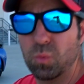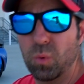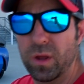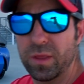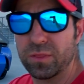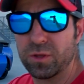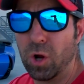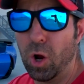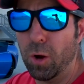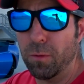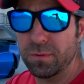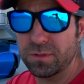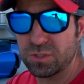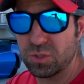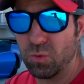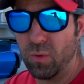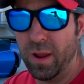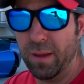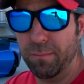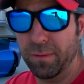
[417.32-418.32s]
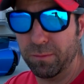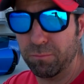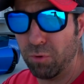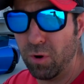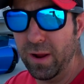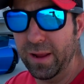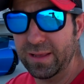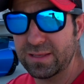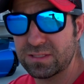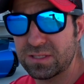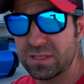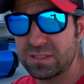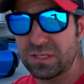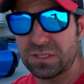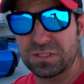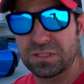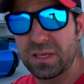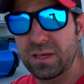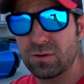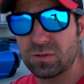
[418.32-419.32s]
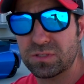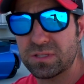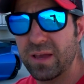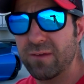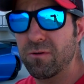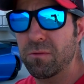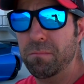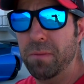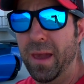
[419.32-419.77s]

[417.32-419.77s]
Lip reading: with carbon ceramic brakes. It's a Z07